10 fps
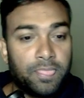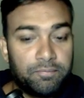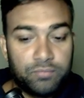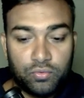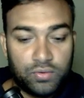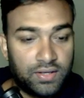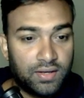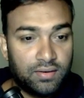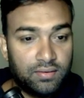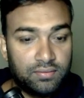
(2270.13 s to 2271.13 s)
So
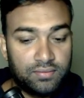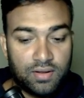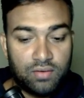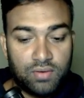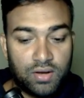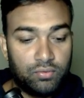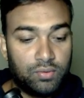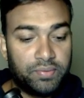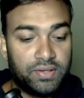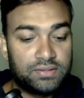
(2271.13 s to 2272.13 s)
here now I will
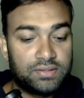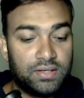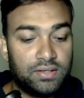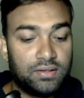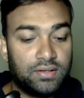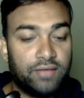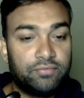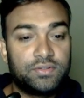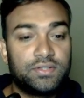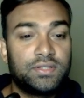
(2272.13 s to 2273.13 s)
press a
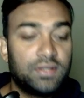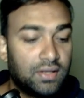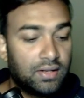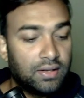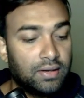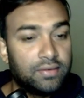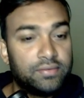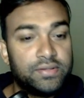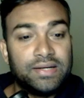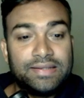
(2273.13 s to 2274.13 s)
left,
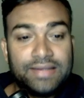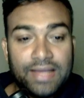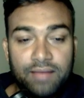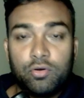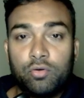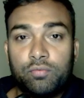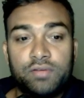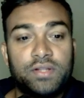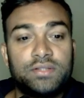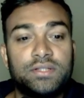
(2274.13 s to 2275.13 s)
then tab or open
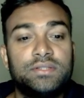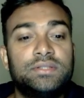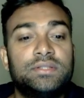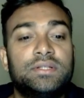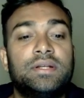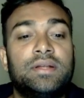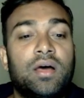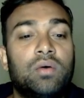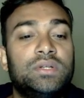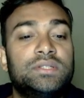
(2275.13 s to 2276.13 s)
parenthesis.
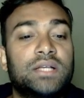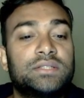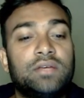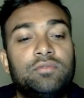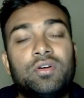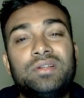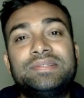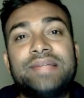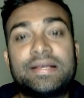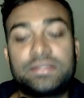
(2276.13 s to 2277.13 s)
Now it is asking for
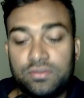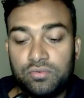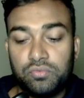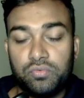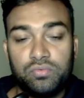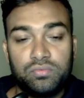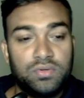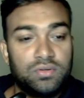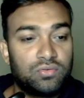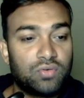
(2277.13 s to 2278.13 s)
text,
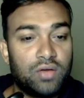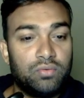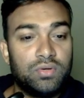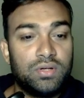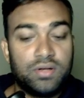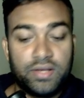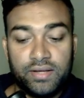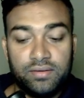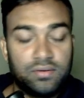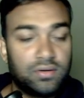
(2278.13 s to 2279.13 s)
so I will
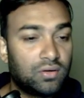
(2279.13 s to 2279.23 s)
again I